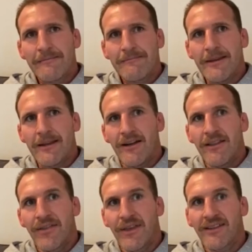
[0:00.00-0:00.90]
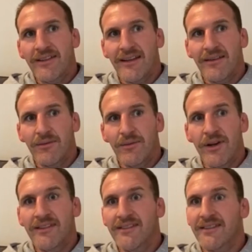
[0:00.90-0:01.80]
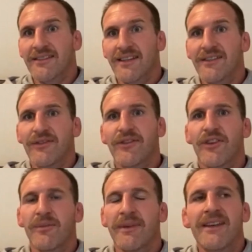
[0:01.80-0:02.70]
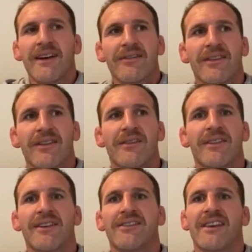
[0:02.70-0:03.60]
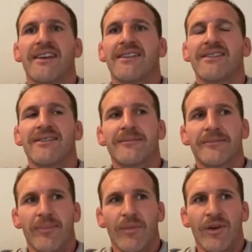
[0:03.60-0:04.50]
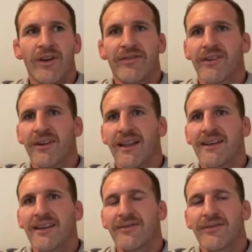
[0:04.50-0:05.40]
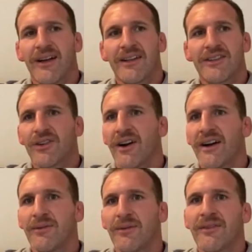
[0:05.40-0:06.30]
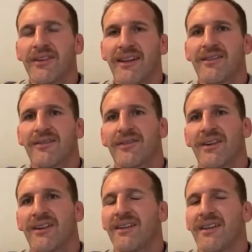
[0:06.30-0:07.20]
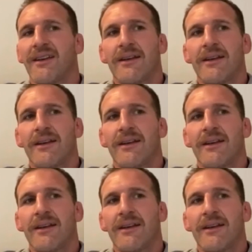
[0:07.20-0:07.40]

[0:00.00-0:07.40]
the things that weren't as successful for me over those years weren't for a lack of trying, and weren't for a lack of kind of,